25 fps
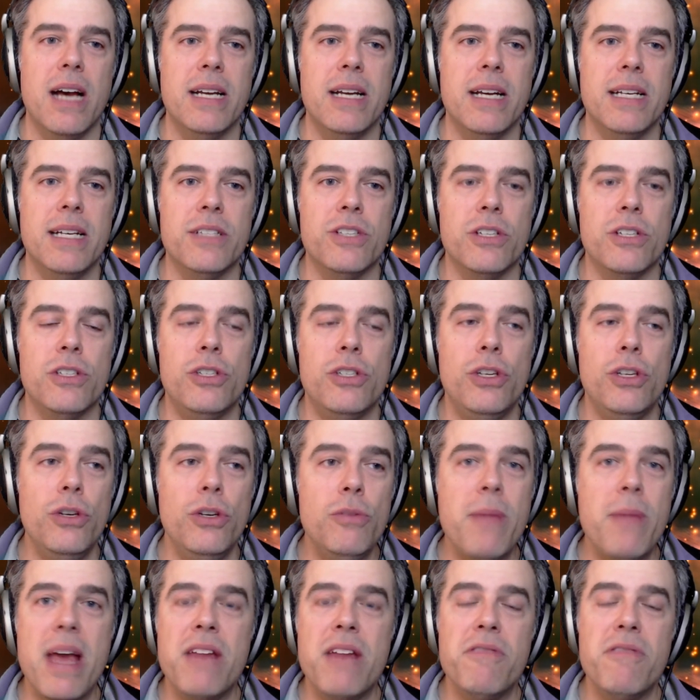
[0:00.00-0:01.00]
It's a
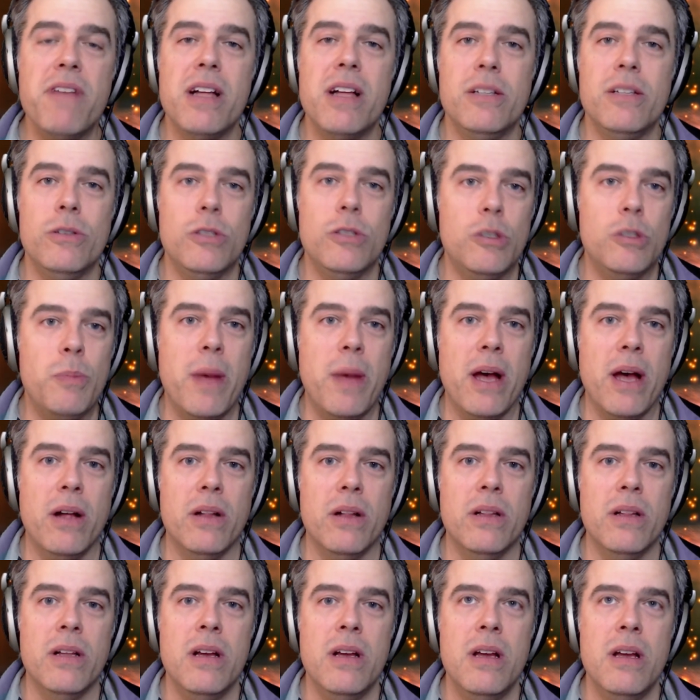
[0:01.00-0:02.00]
2 mana value
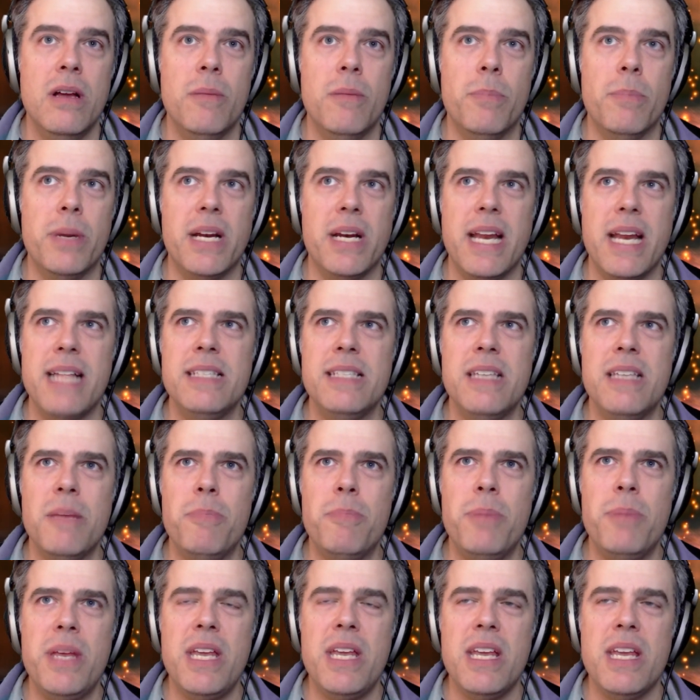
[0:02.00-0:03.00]
spell, but it ends
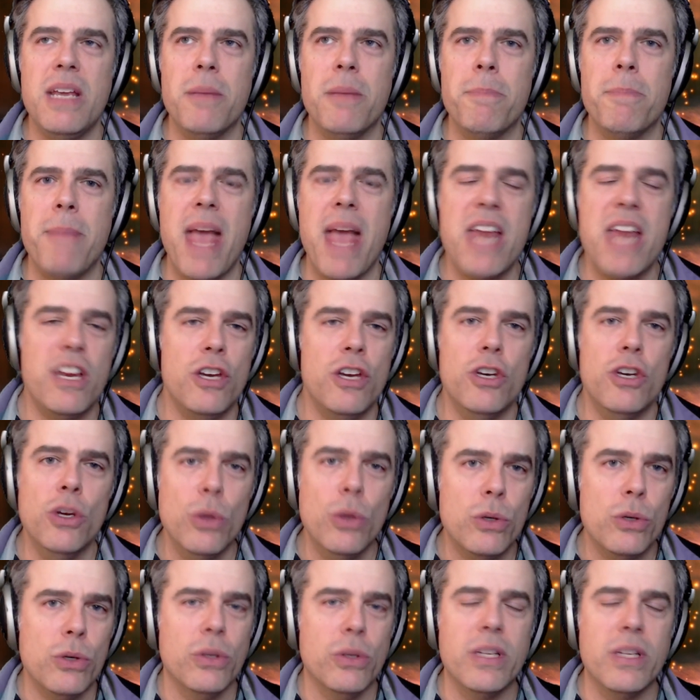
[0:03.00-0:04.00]
up being mana
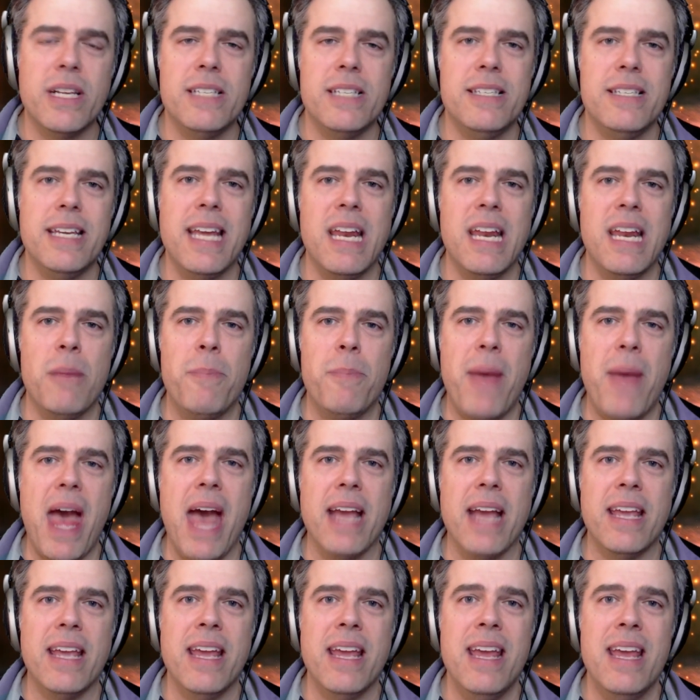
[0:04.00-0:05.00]
neutral because you get it
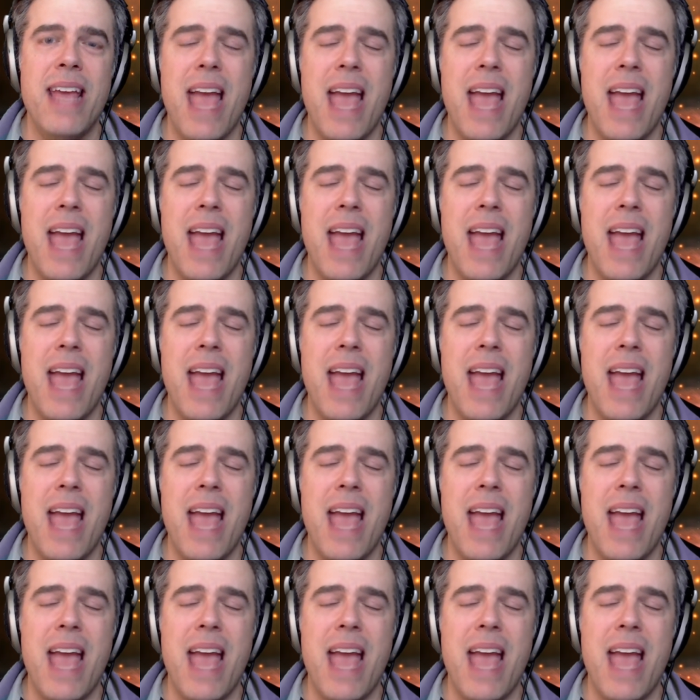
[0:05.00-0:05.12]
back.